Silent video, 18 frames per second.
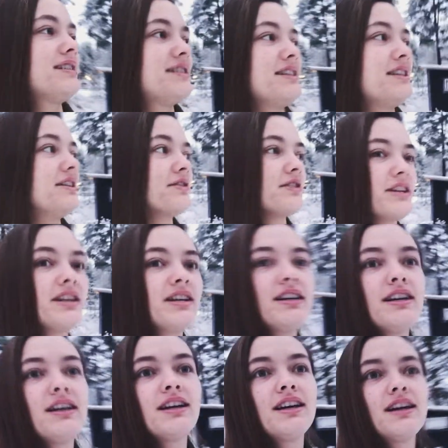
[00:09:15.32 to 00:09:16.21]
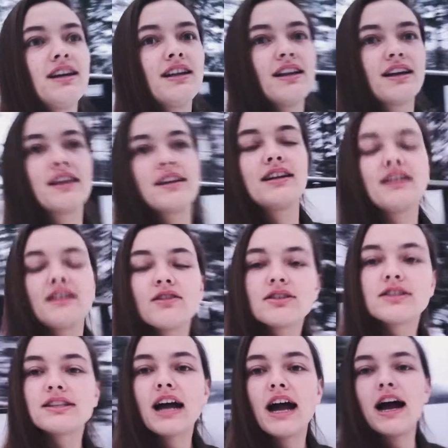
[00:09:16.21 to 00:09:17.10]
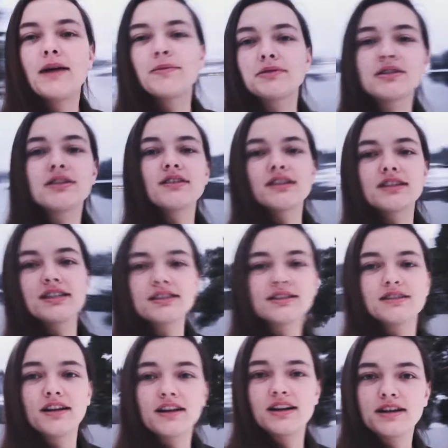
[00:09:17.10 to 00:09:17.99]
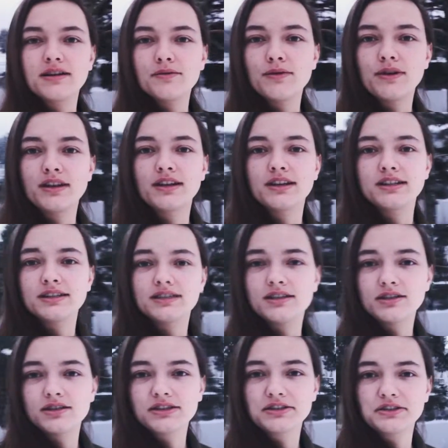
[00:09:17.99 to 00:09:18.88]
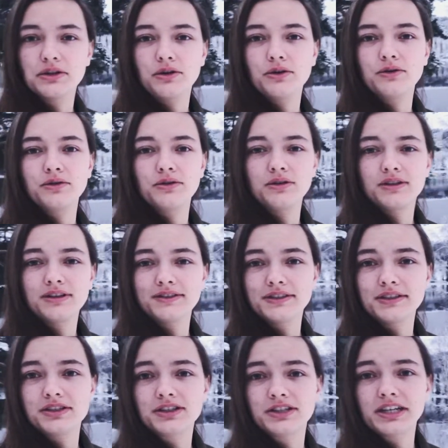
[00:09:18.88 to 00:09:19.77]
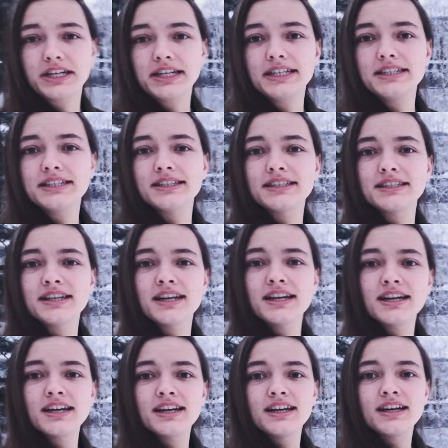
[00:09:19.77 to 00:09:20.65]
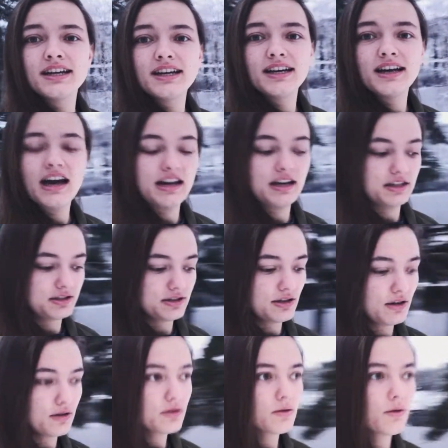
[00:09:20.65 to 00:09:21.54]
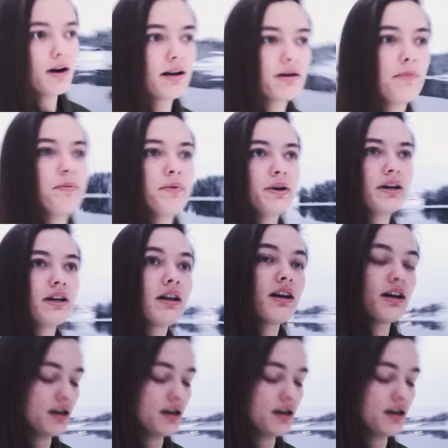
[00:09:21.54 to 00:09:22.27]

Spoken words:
scenery. Like, it looks absolutely stunning when there's still snow on all of the trees. And it snowed quite a bit